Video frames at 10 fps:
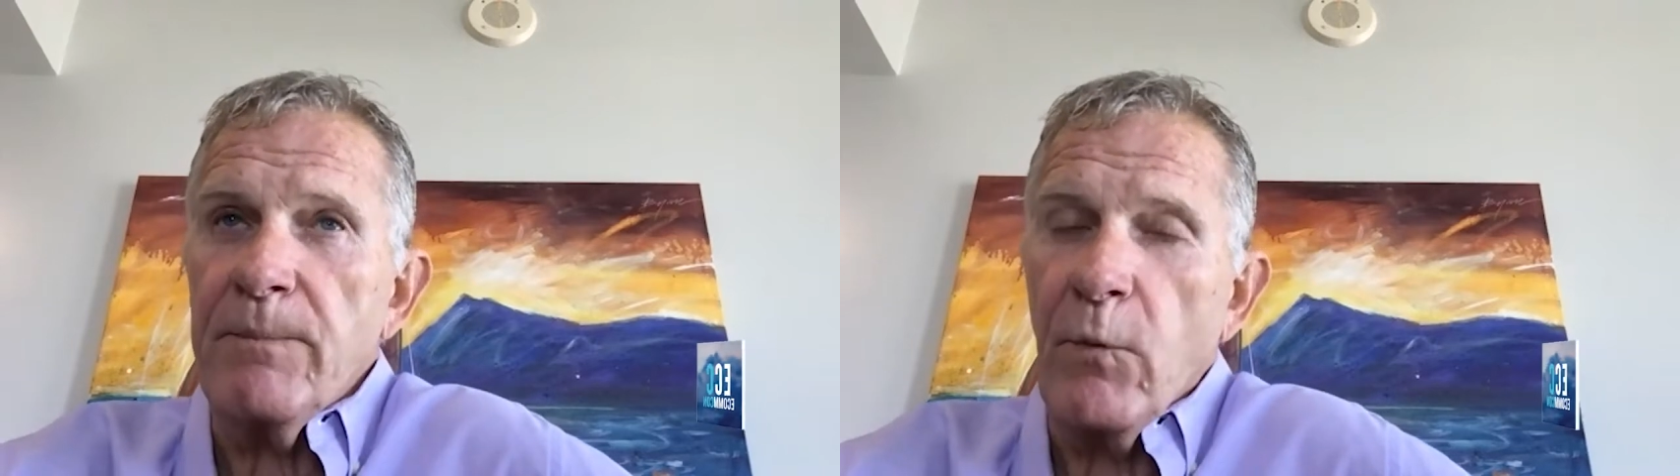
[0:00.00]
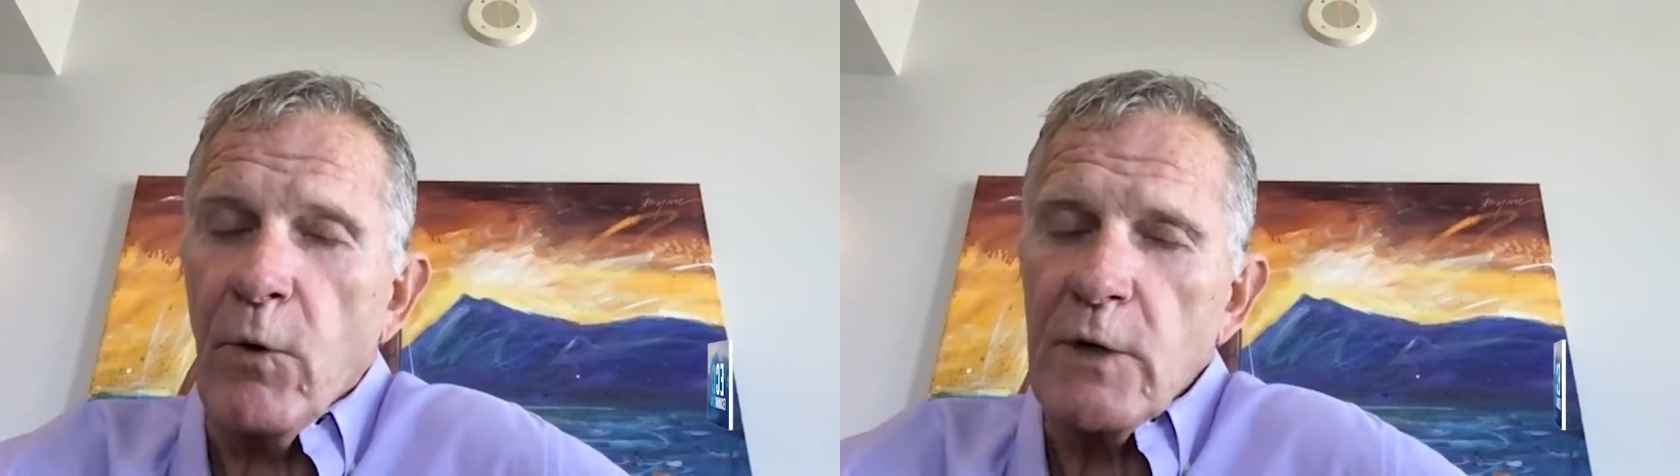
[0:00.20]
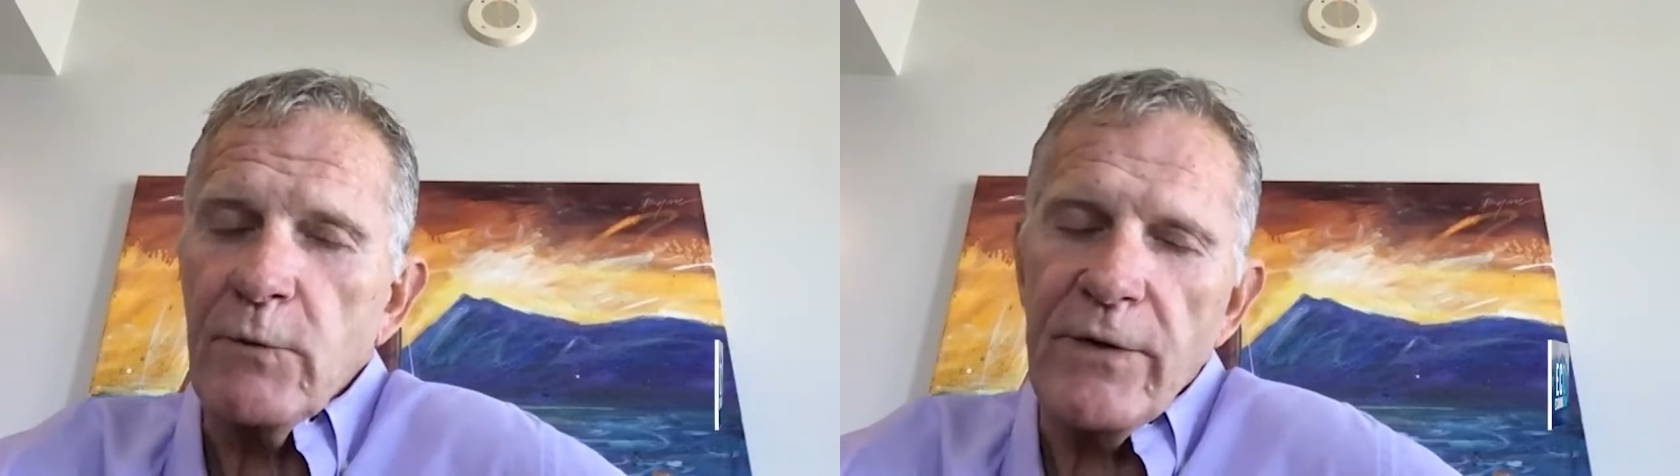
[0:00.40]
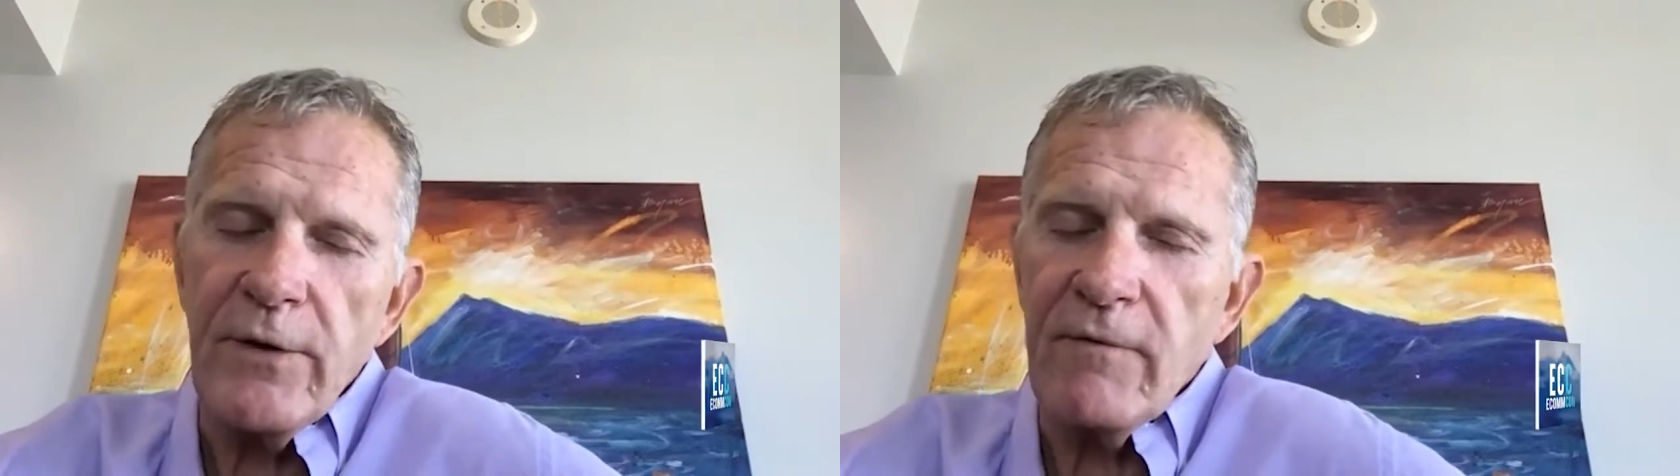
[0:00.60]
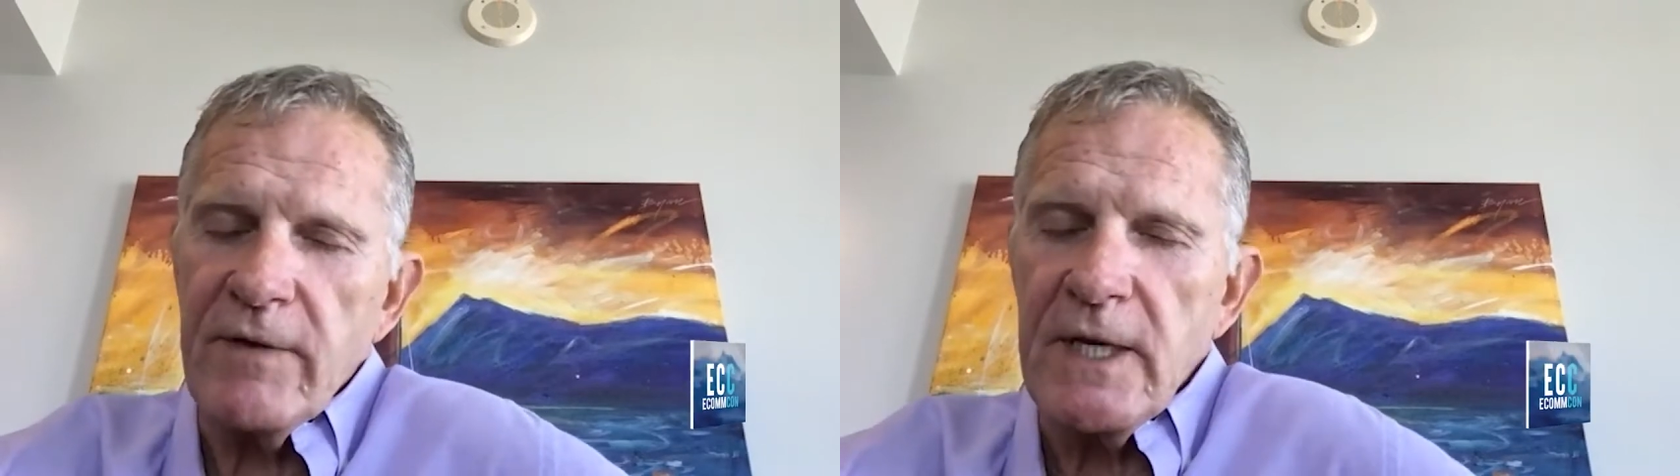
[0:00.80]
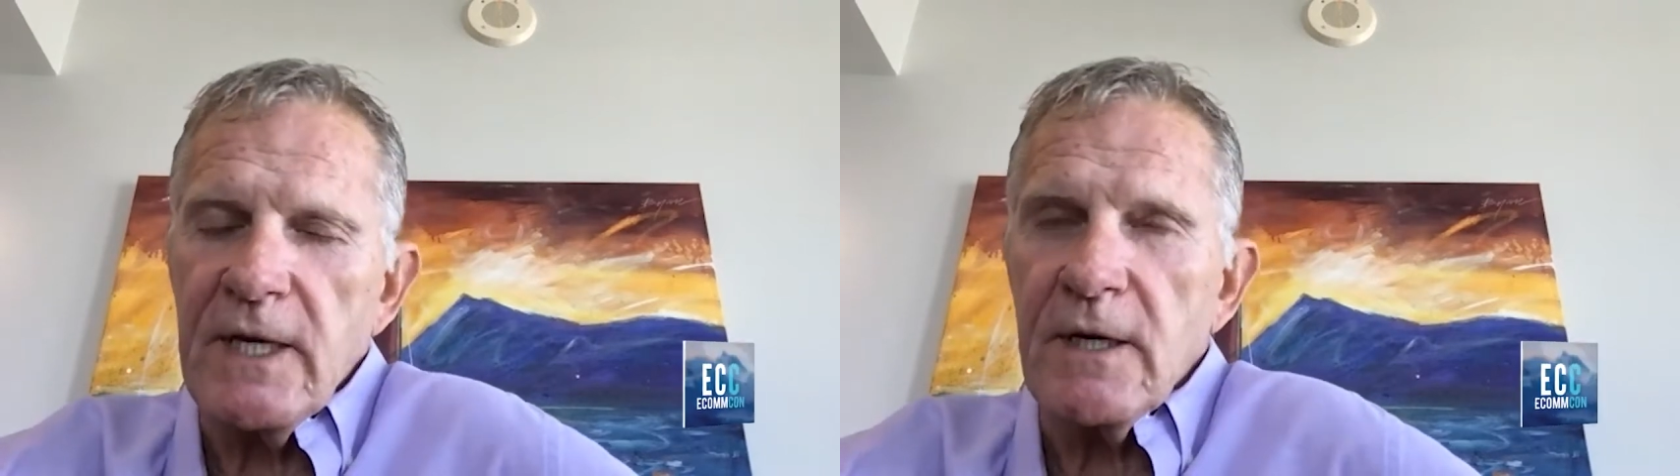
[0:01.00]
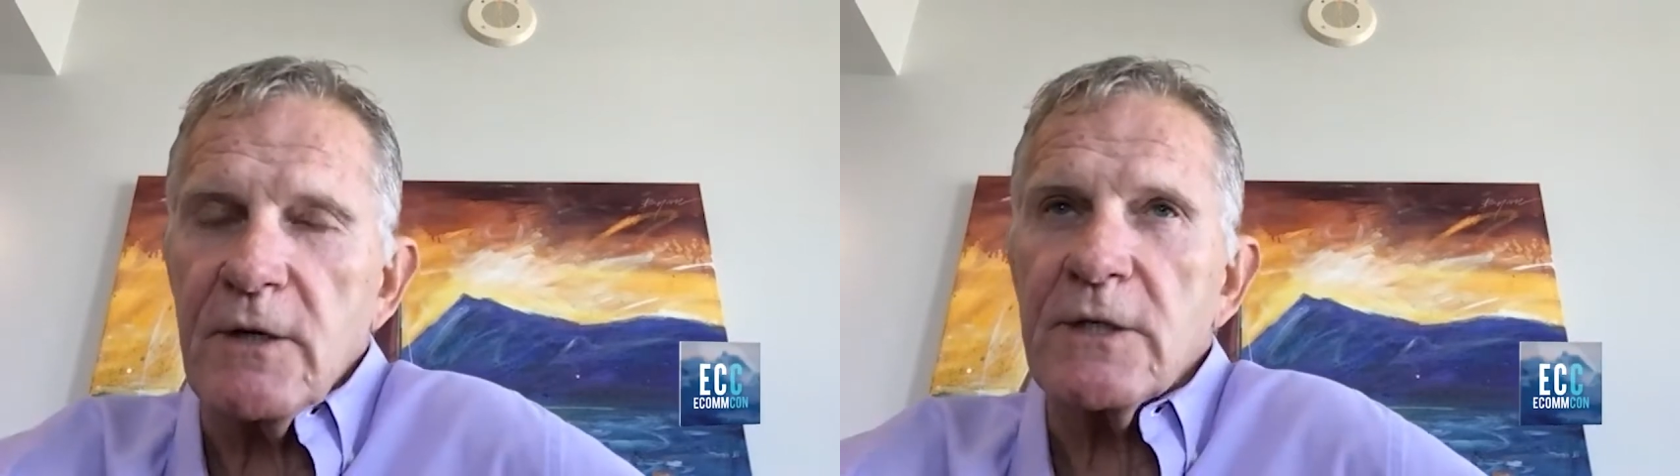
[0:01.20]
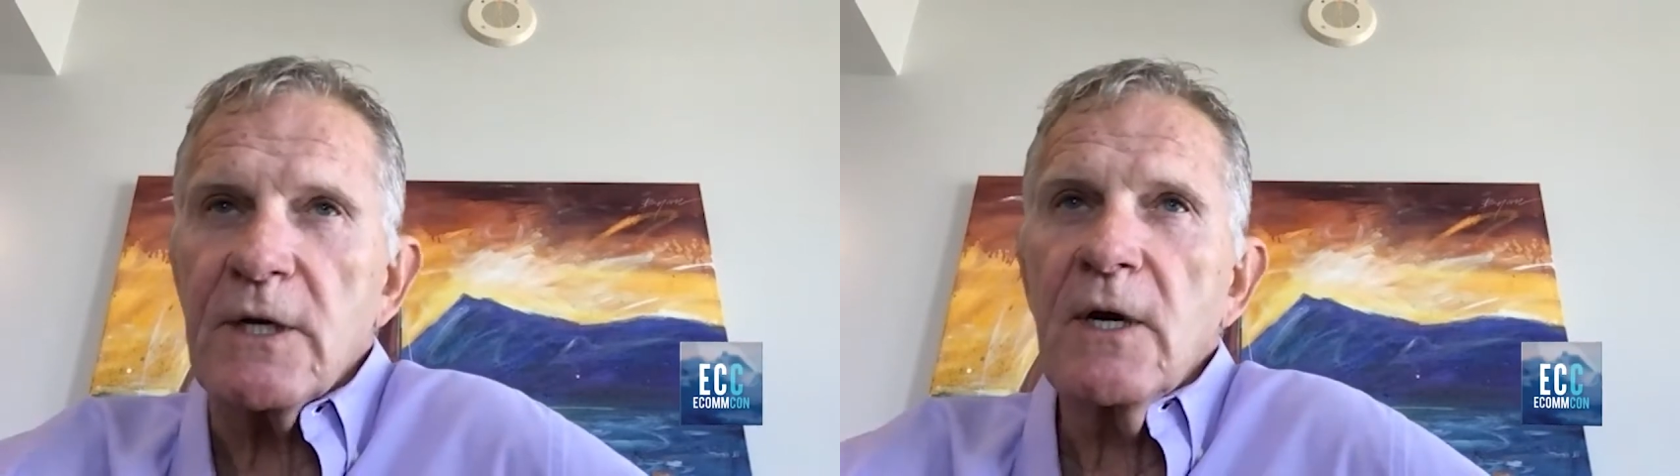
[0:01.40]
worked with over the years